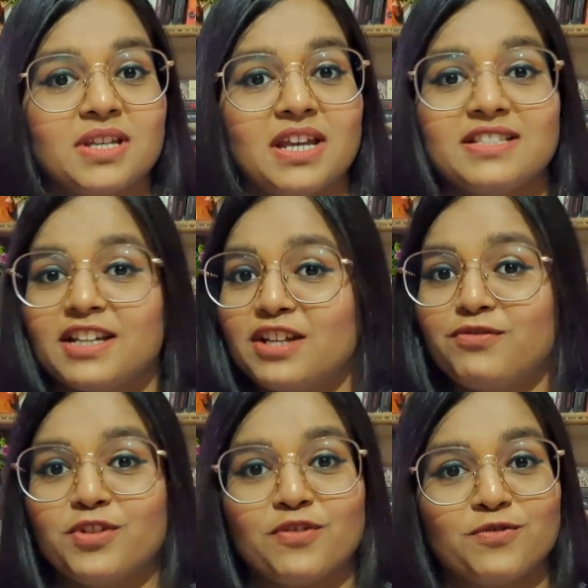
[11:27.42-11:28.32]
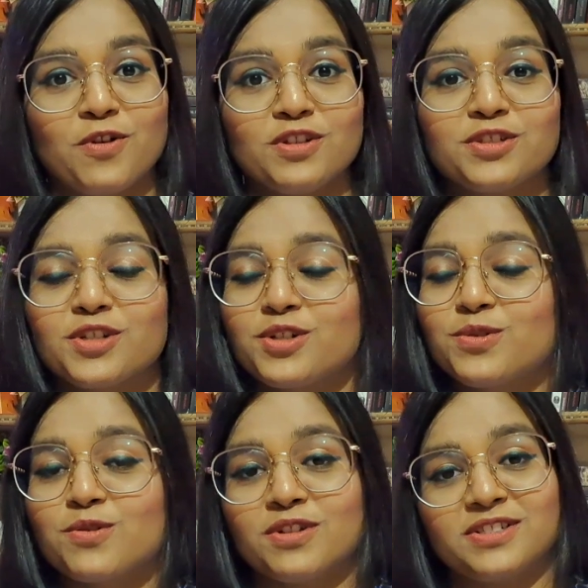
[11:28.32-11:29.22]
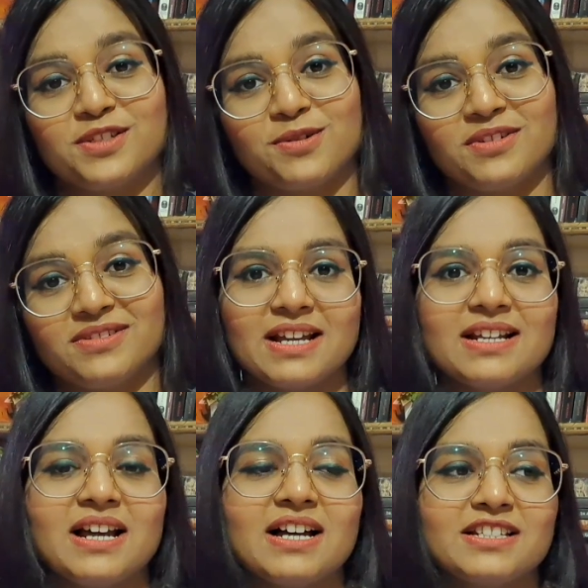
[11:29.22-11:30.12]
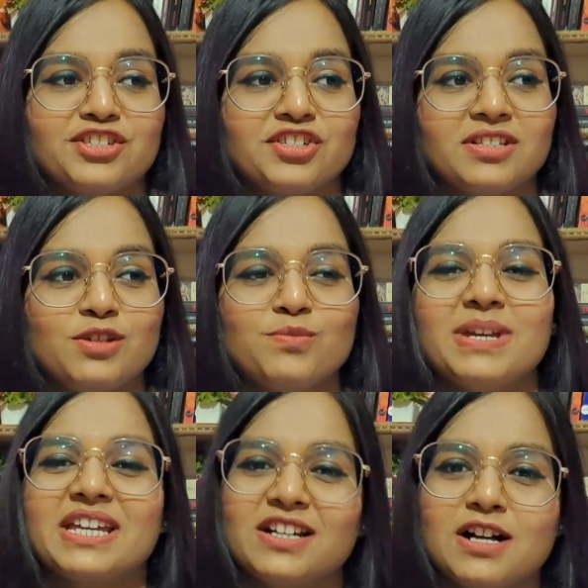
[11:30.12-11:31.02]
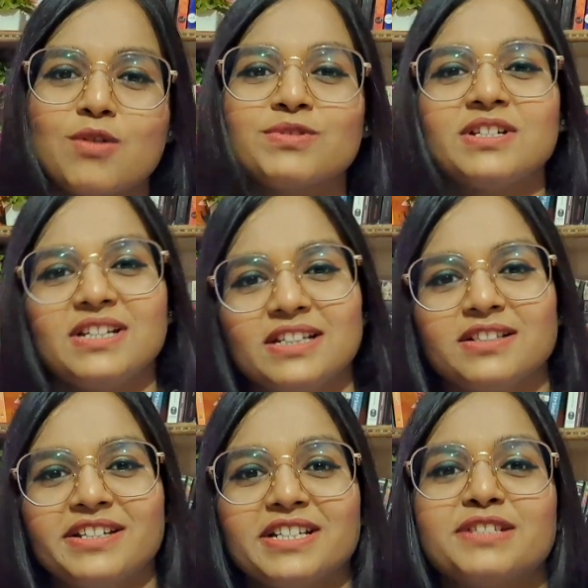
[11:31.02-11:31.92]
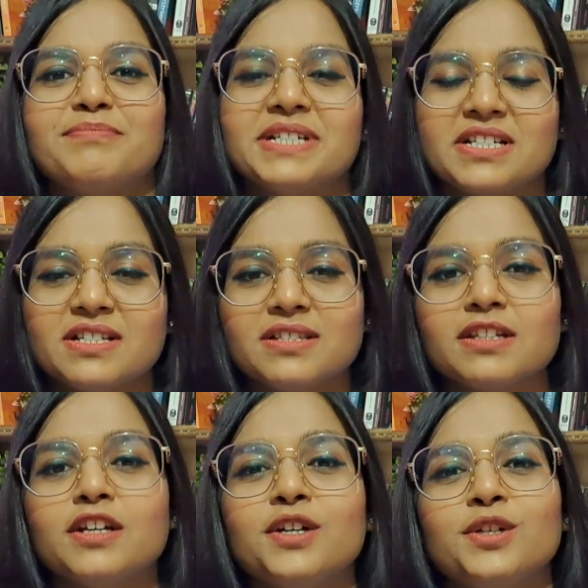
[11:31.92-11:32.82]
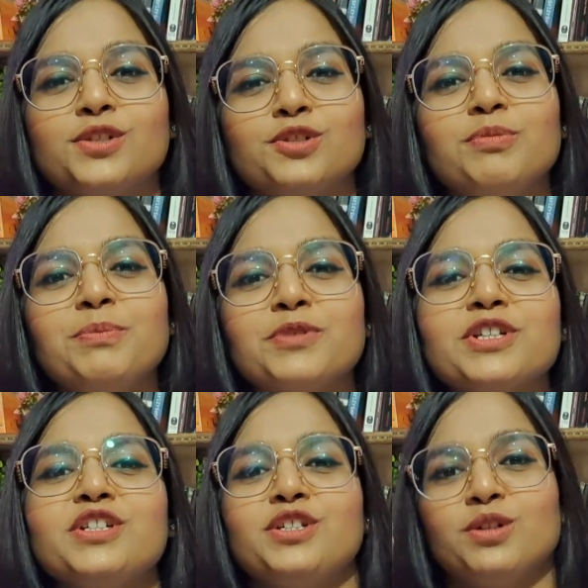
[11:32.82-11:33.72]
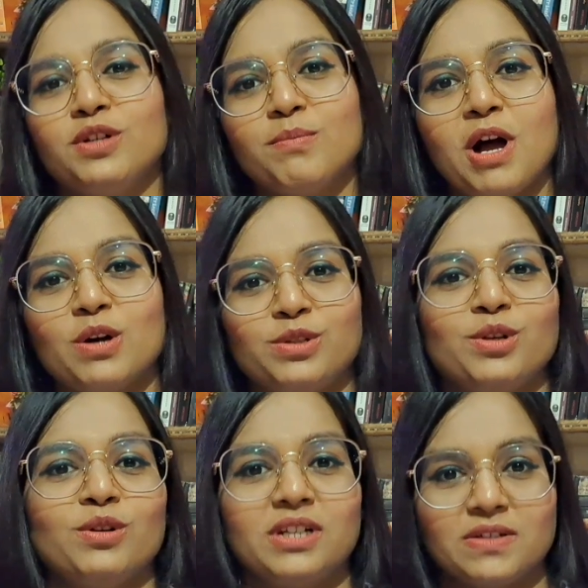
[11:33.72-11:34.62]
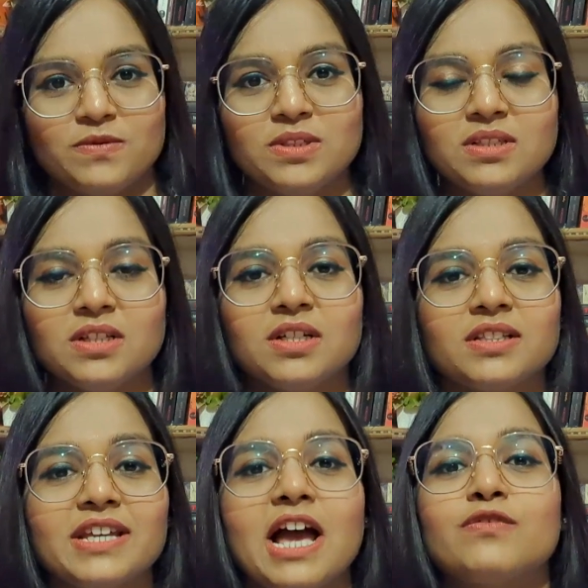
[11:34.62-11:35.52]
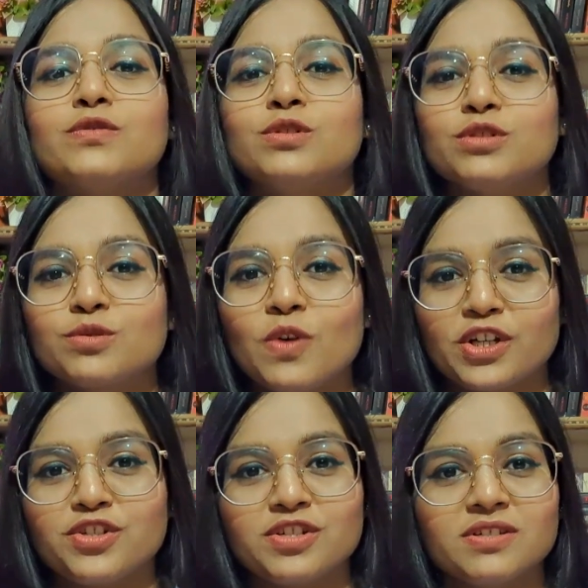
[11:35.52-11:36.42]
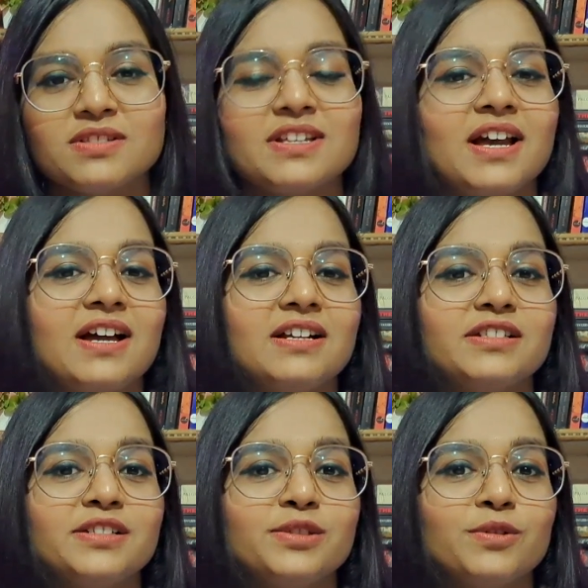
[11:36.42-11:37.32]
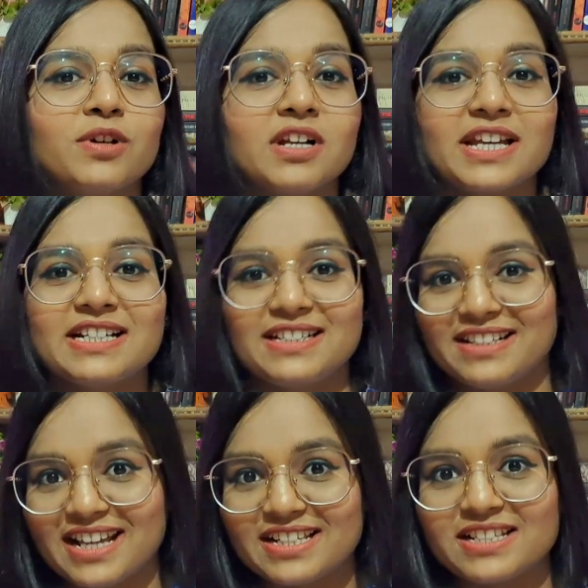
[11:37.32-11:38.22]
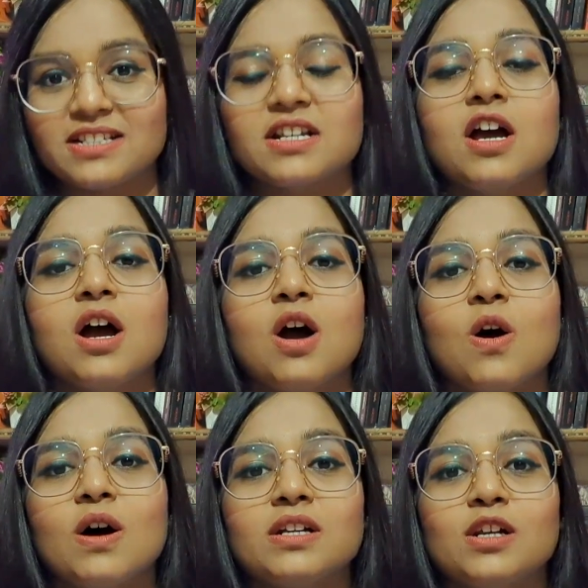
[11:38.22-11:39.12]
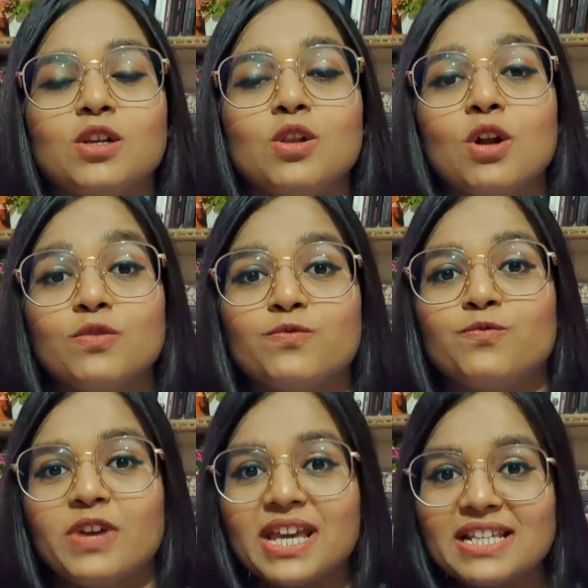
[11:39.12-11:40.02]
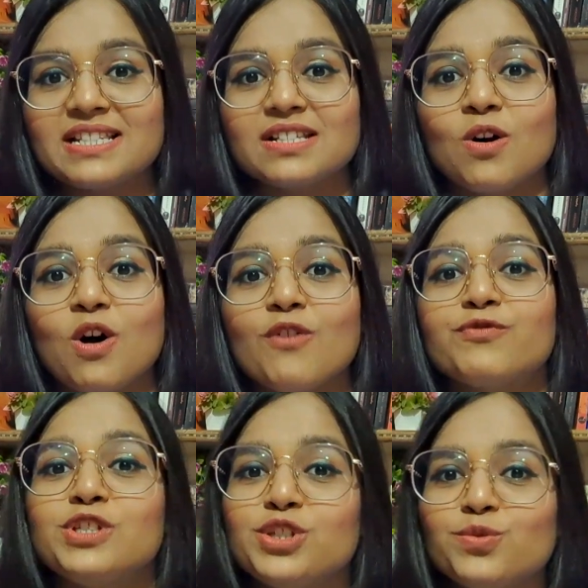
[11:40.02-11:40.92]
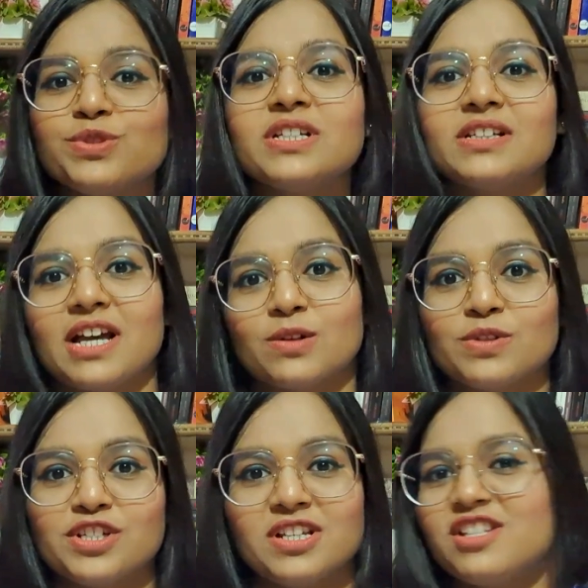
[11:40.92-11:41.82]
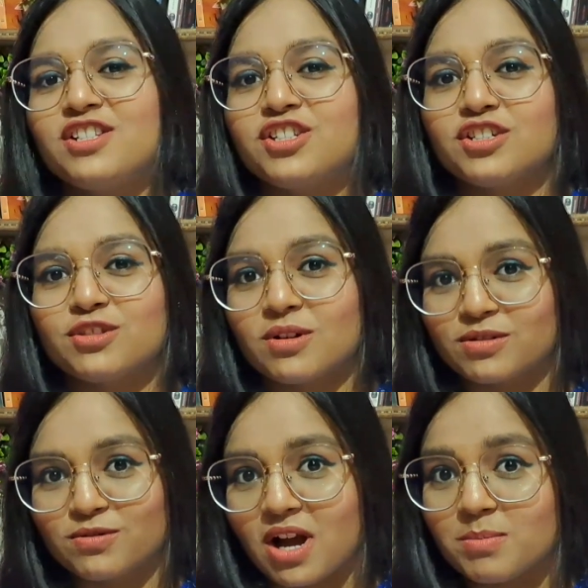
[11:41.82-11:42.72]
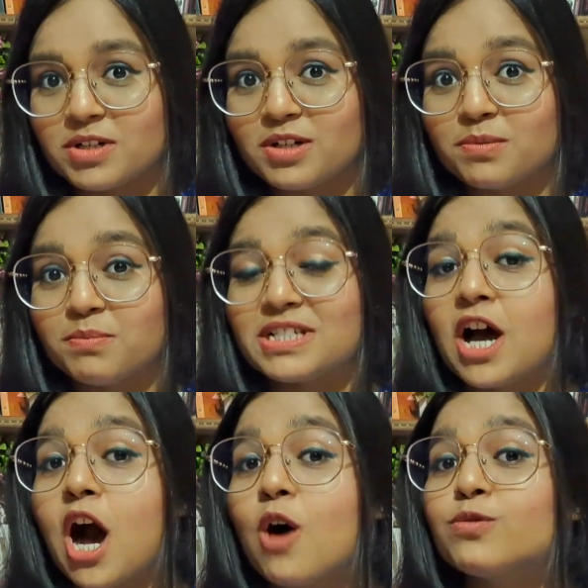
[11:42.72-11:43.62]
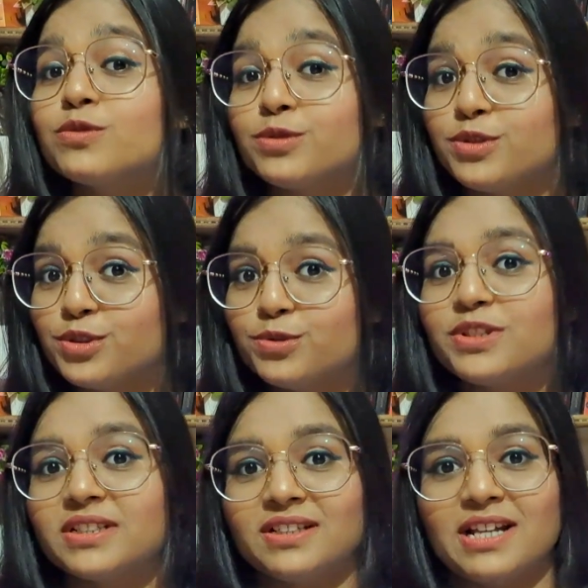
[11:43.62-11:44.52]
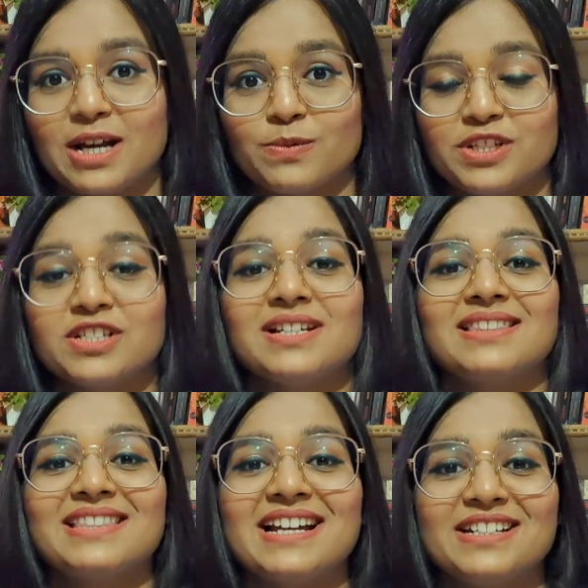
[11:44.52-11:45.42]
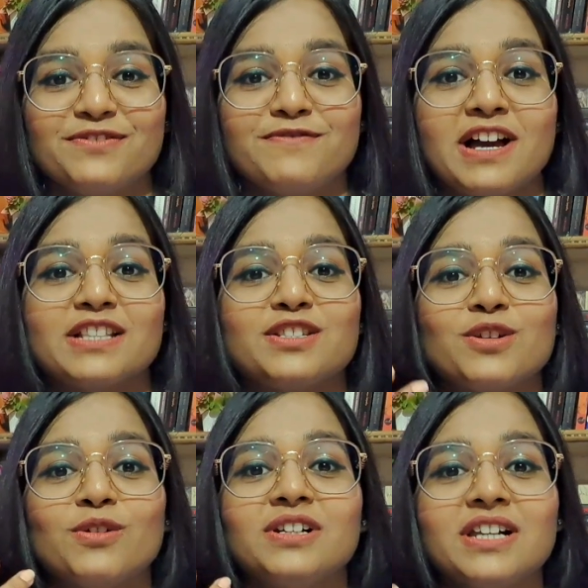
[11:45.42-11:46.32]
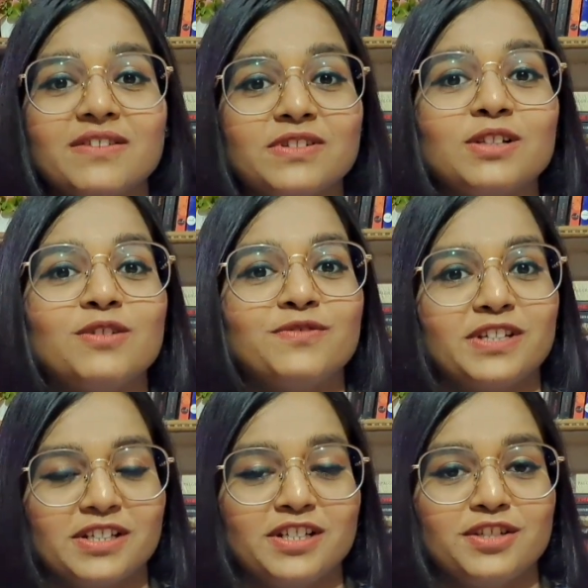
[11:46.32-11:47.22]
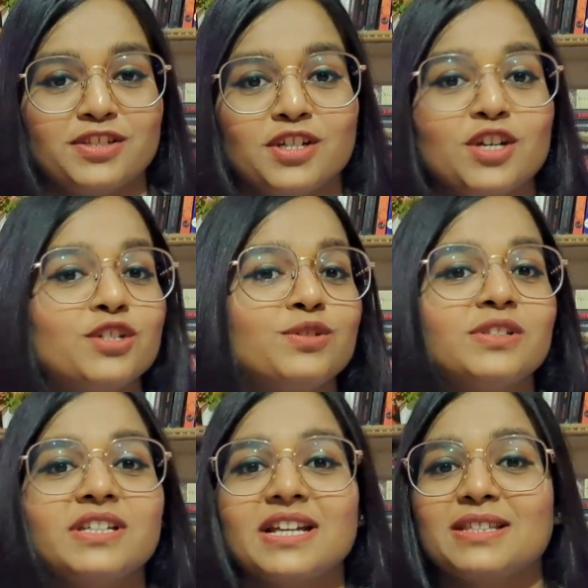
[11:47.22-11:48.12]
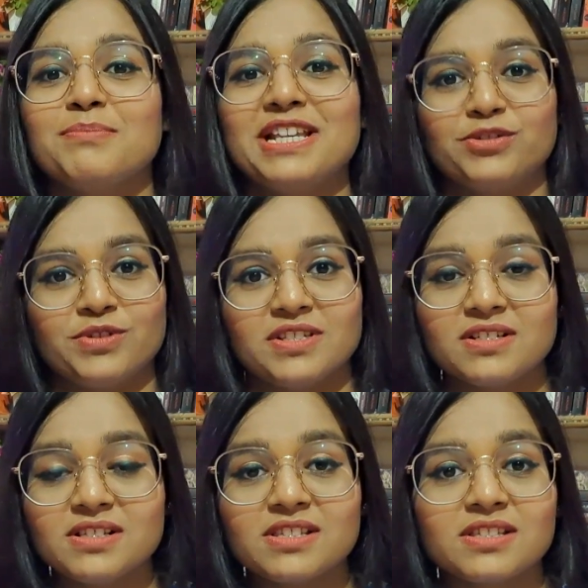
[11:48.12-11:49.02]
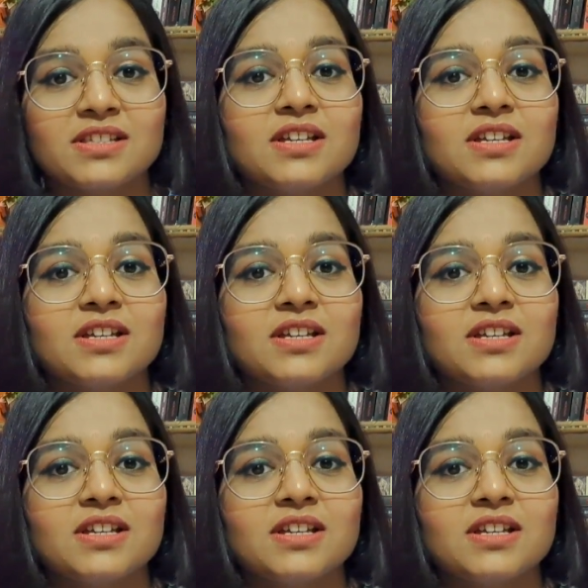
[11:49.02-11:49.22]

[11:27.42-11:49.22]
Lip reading: It's again free of cost, no cost at all, and I suggest you make an account and take the test because you'll be pretty sure about your level. They have good questions and you're gonna get tests on a lot of ways of using language. It's just not grammar, but how you're using the language that defines your level of English. So you'll get the best results